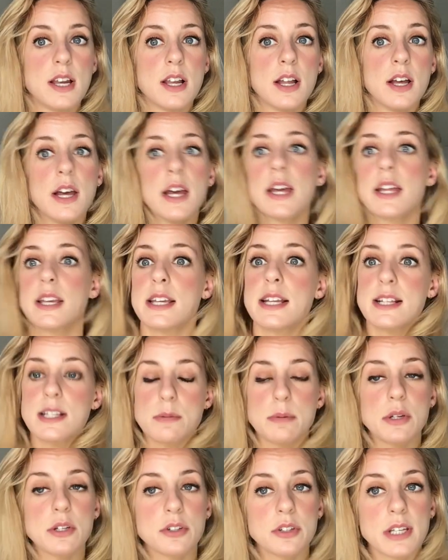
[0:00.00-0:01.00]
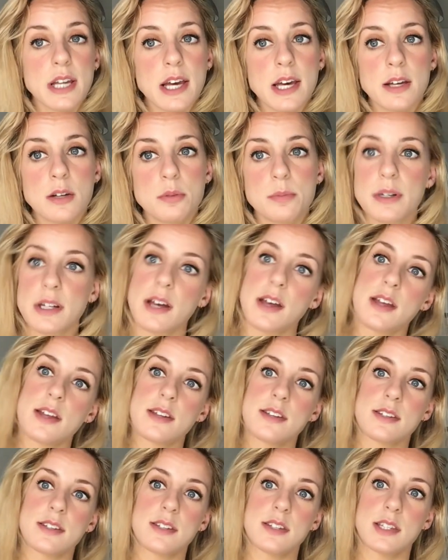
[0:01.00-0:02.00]
It needs to be done now
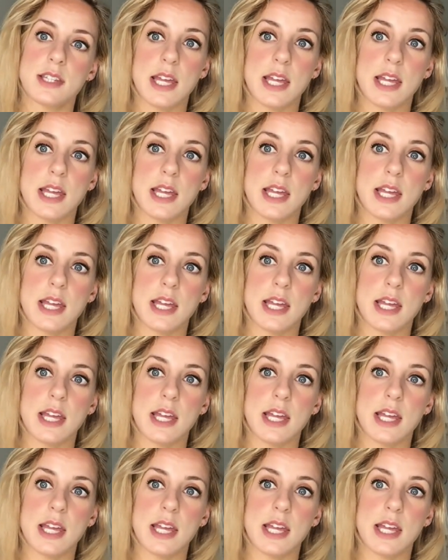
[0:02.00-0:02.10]
because